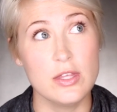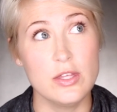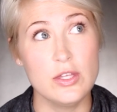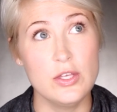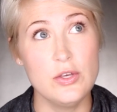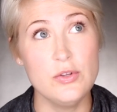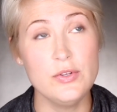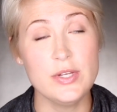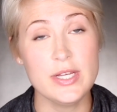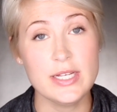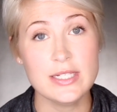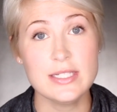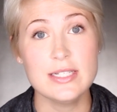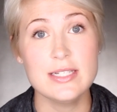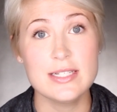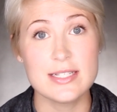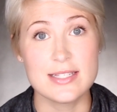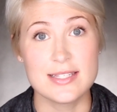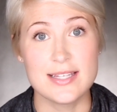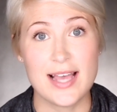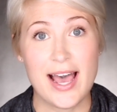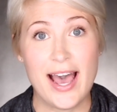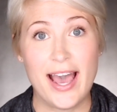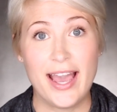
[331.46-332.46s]
You need to
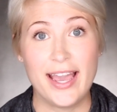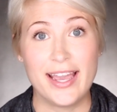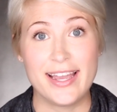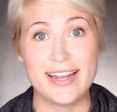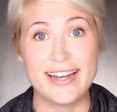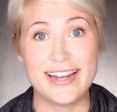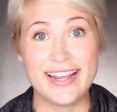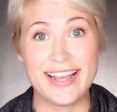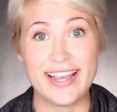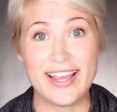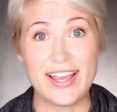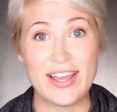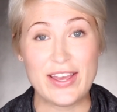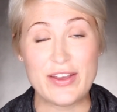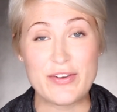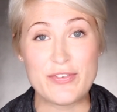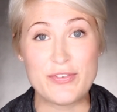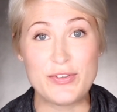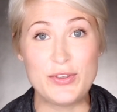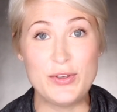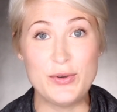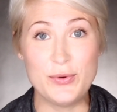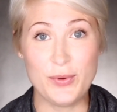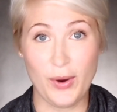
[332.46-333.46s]
decide
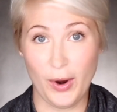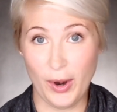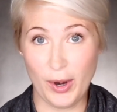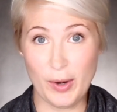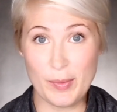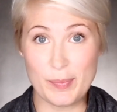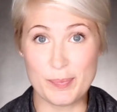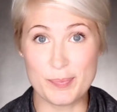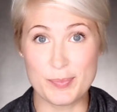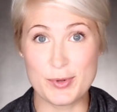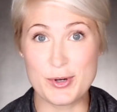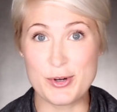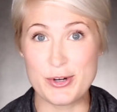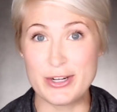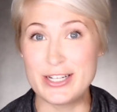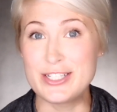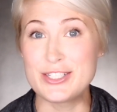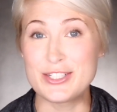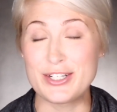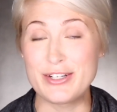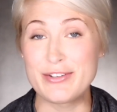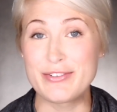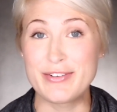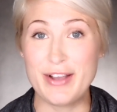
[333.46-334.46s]
if you are a
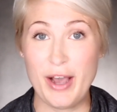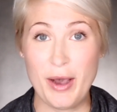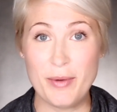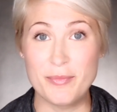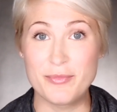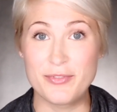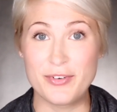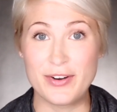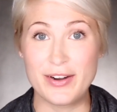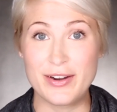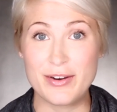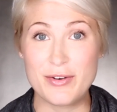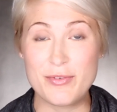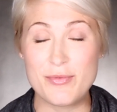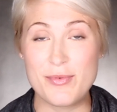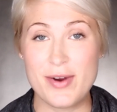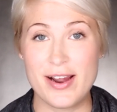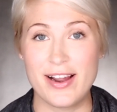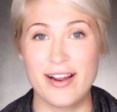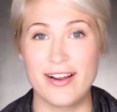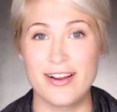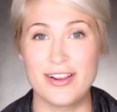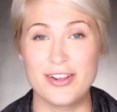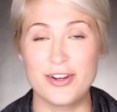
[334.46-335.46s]
creature of comfort
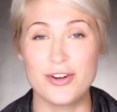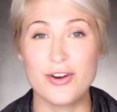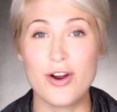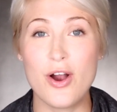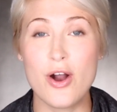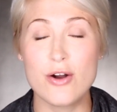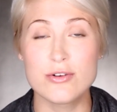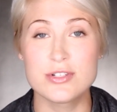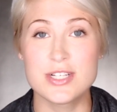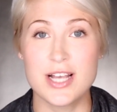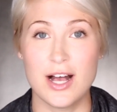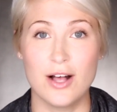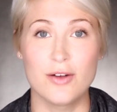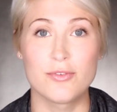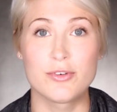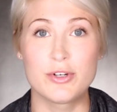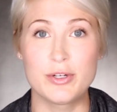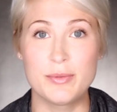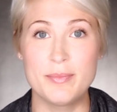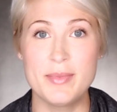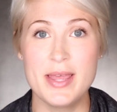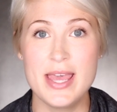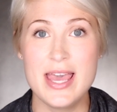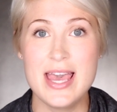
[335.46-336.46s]
where your hotel
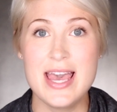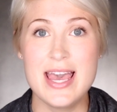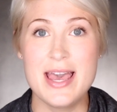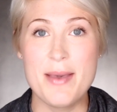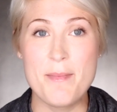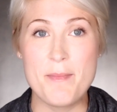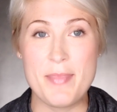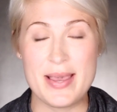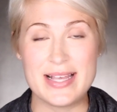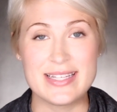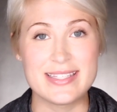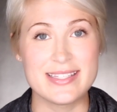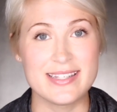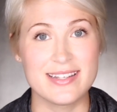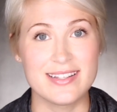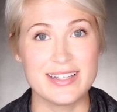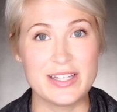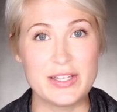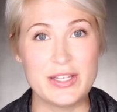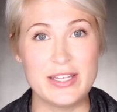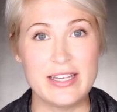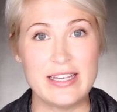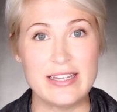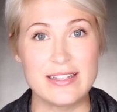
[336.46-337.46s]
room
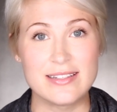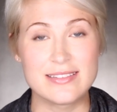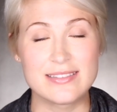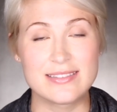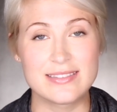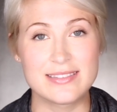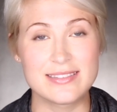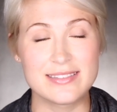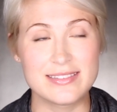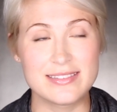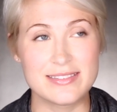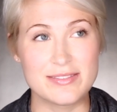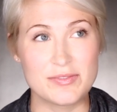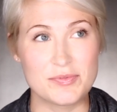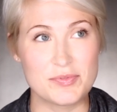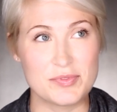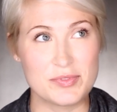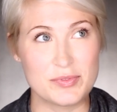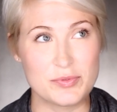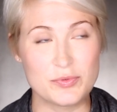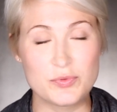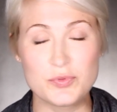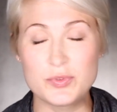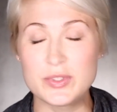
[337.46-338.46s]
basically
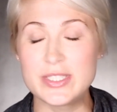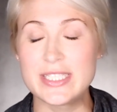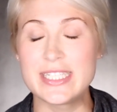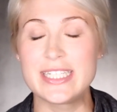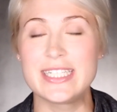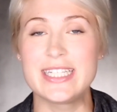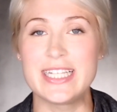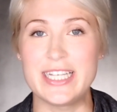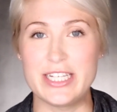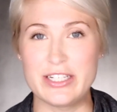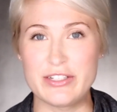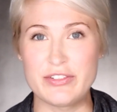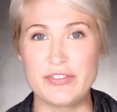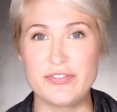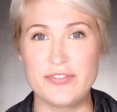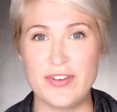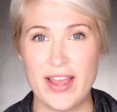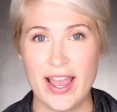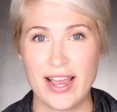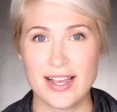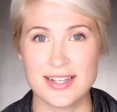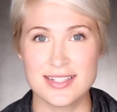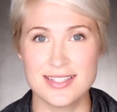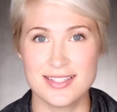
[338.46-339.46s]
really
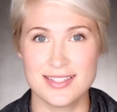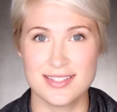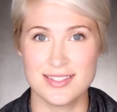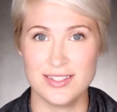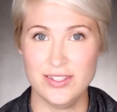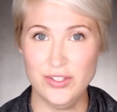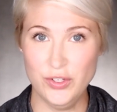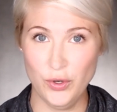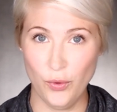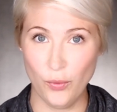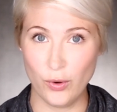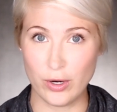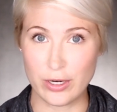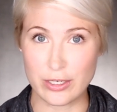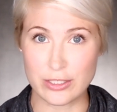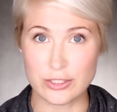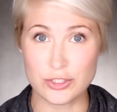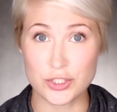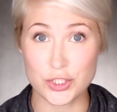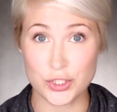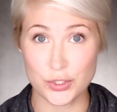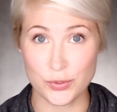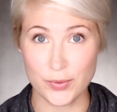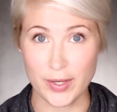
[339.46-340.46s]
affects your
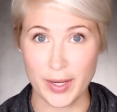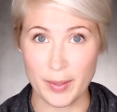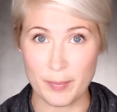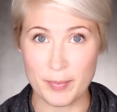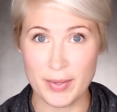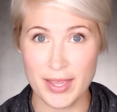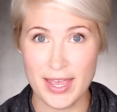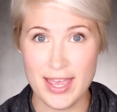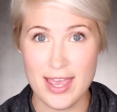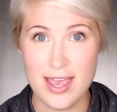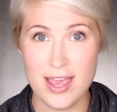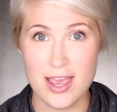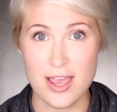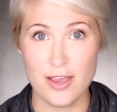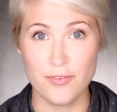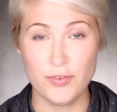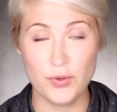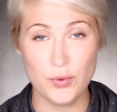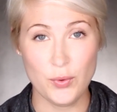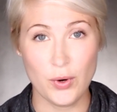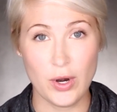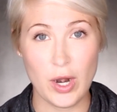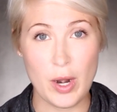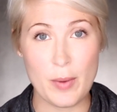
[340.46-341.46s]
trip. If
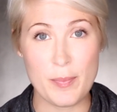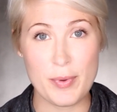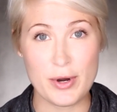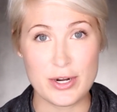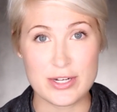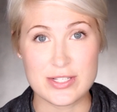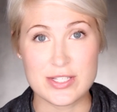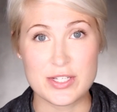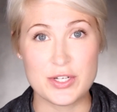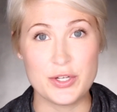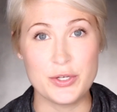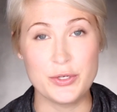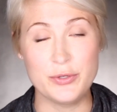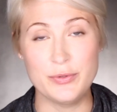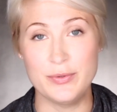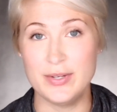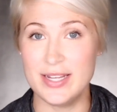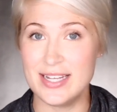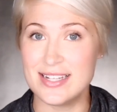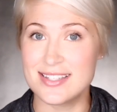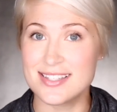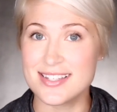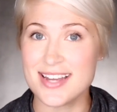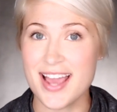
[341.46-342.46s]
you are a person who
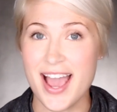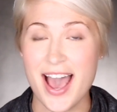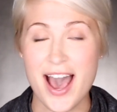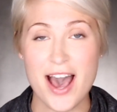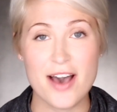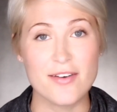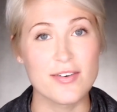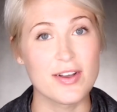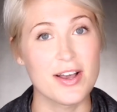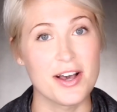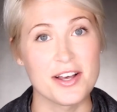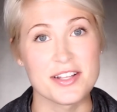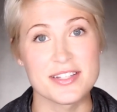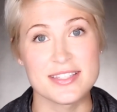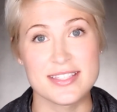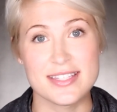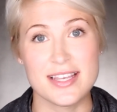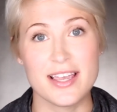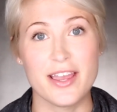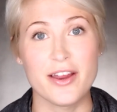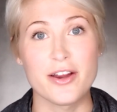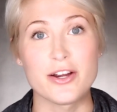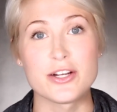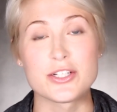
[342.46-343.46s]
needs to have a
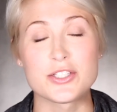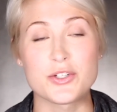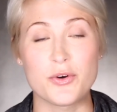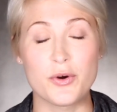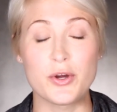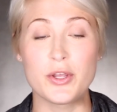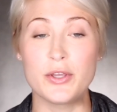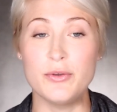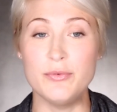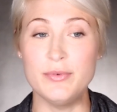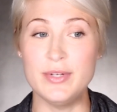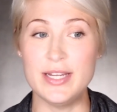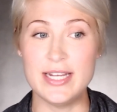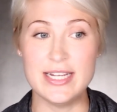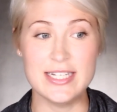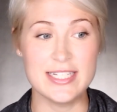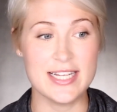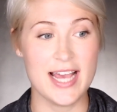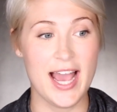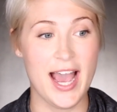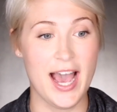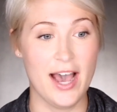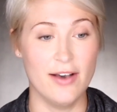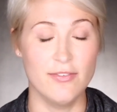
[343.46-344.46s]
concierge, or you need
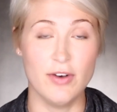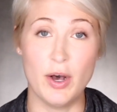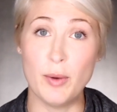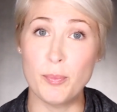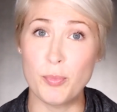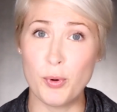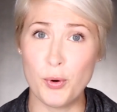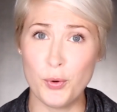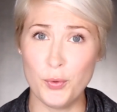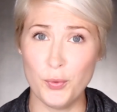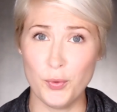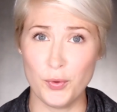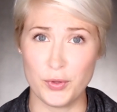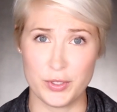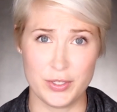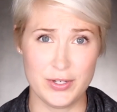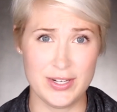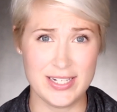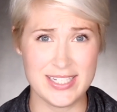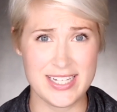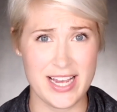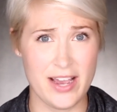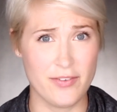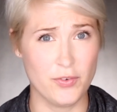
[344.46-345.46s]
to have a pool, you
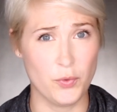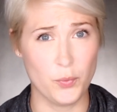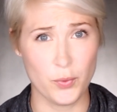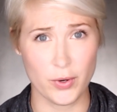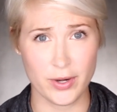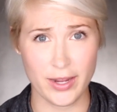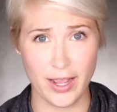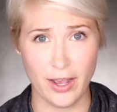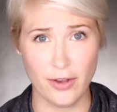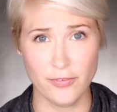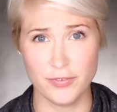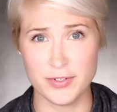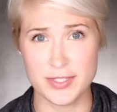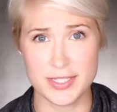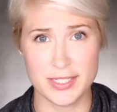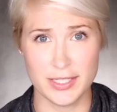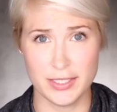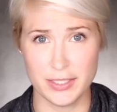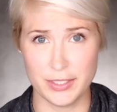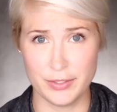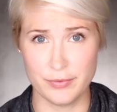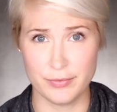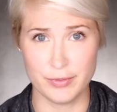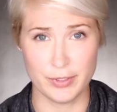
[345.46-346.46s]
need to have a workout
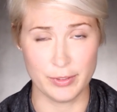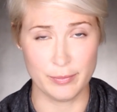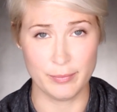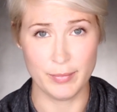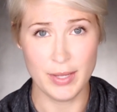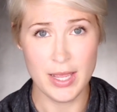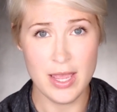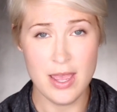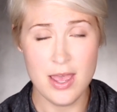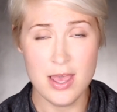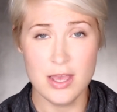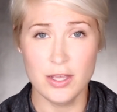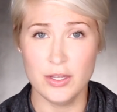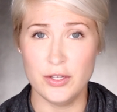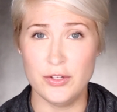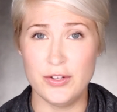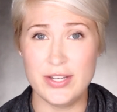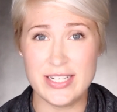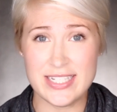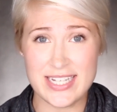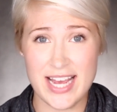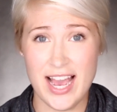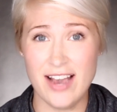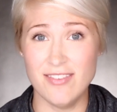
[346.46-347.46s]
facility room, you
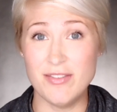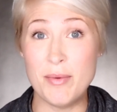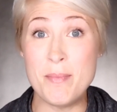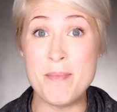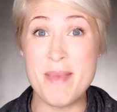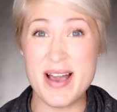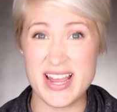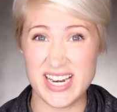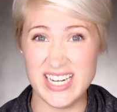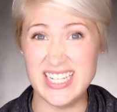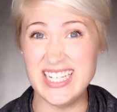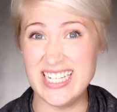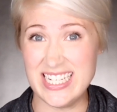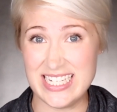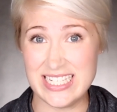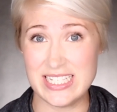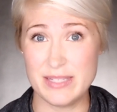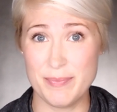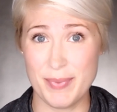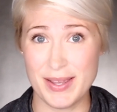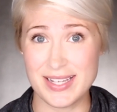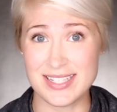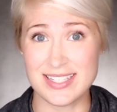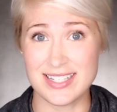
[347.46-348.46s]
need to have
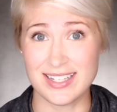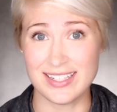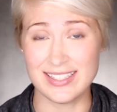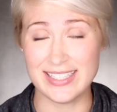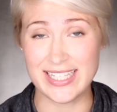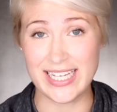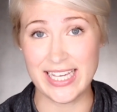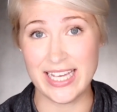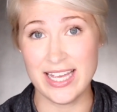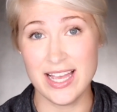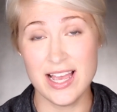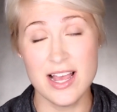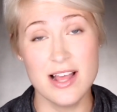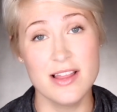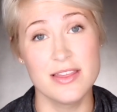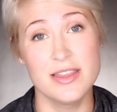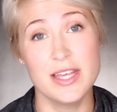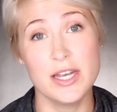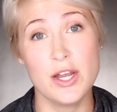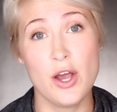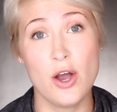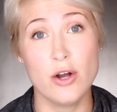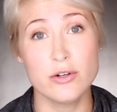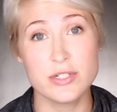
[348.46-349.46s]
amenities basically,
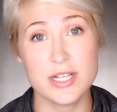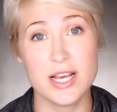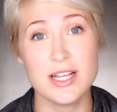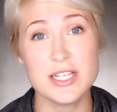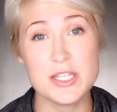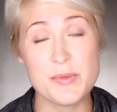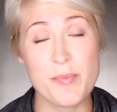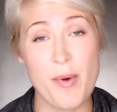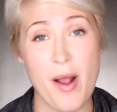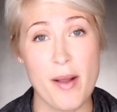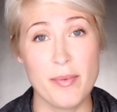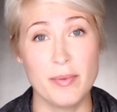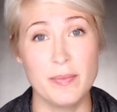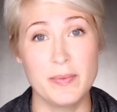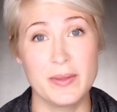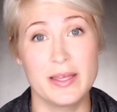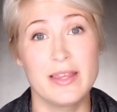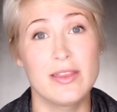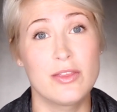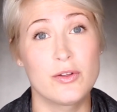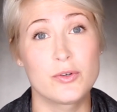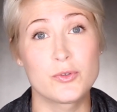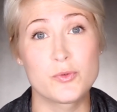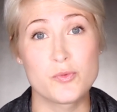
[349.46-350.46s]
then a hotel is
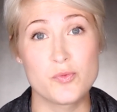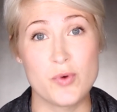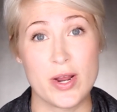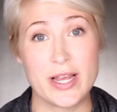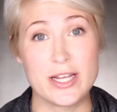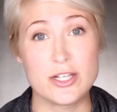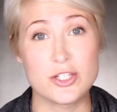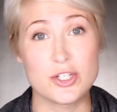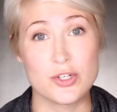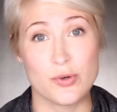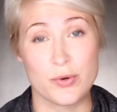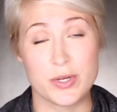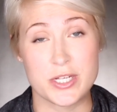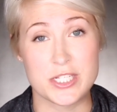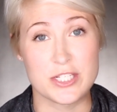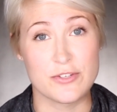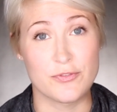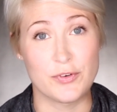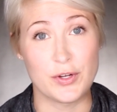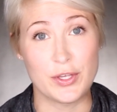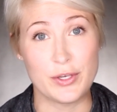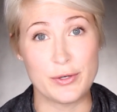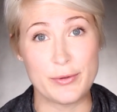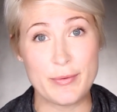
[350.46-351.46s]
probably the right choice
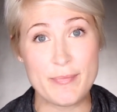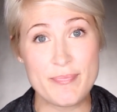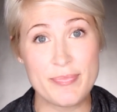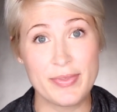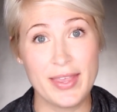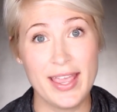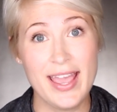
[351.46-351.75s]
for you.